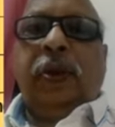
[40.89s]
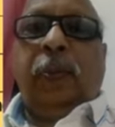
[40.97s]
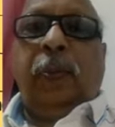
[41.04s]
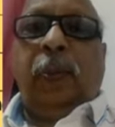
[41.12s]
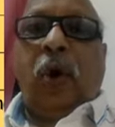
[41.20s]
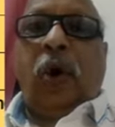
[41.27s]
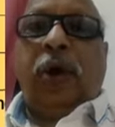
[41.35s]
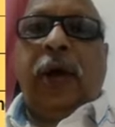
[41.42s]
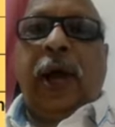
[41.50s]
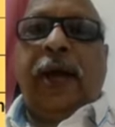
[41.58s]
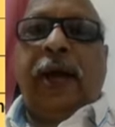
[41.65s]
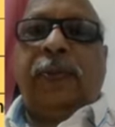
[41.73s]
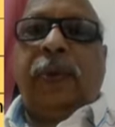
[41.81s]
Block
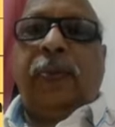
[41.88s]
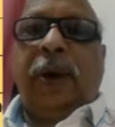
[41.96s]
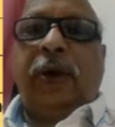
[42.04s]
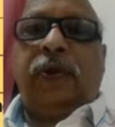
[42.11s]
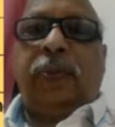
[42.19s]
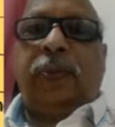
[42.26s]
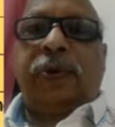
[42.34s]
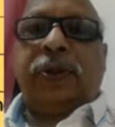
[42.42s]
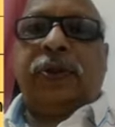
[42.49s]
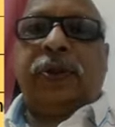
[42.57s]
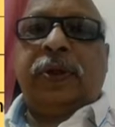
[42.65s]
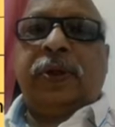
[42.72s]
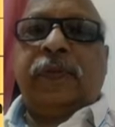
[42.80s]
diagram of
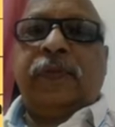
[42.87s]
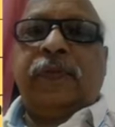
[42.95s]
microprocessor.